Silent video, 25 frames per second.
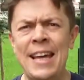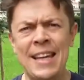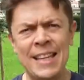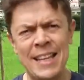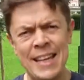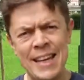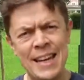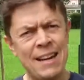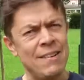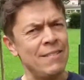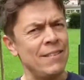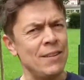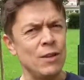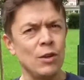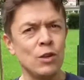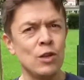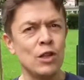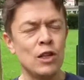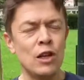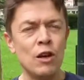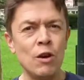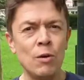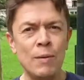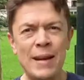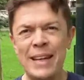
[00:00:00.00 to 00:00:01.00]
in here in
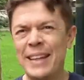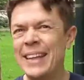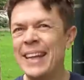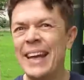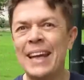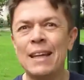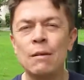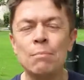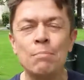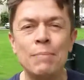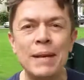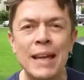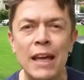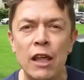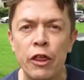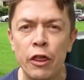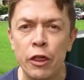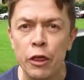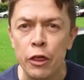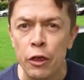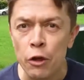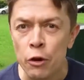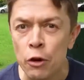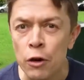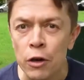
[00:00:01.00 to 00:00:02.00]
Oslo, it can be
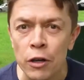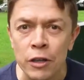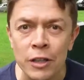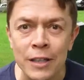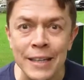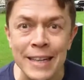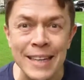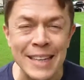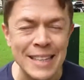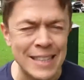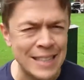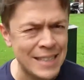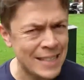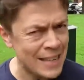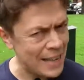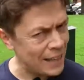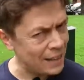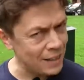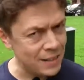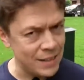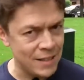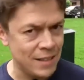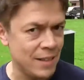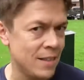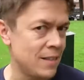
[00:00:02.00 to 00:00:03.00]
30
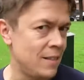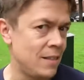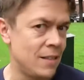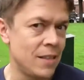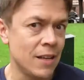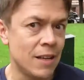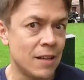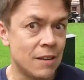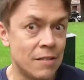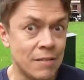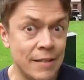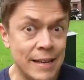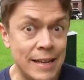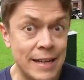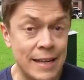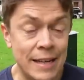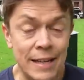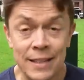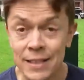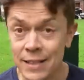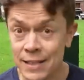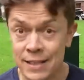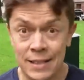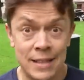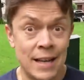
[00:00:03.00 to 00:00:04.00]
Celsius
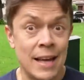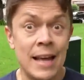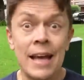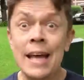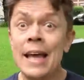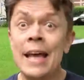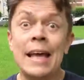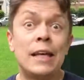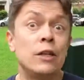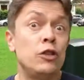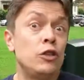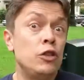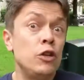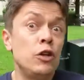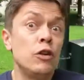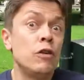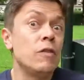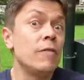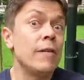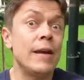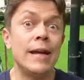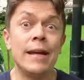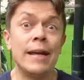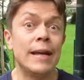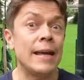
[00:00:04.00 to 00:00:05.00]
degrees
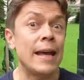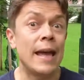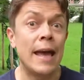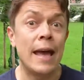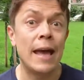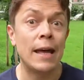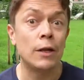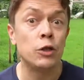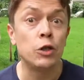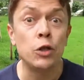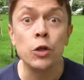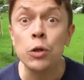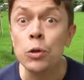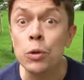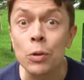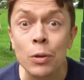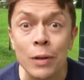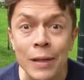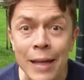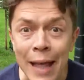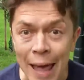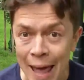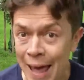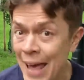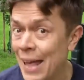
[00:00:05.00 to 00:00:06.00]
during uh,
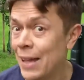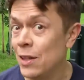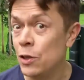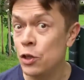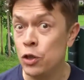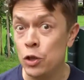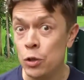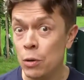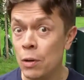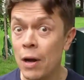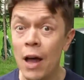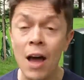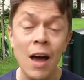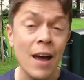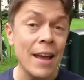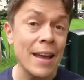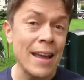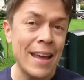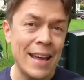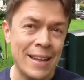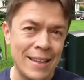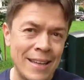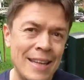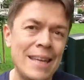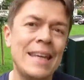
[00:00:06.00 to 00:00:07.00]
June and
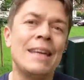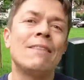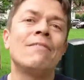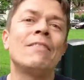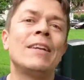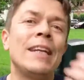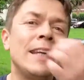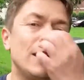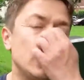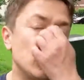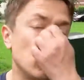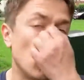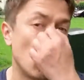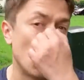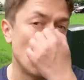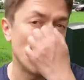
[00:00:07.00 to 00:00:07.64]
July and even in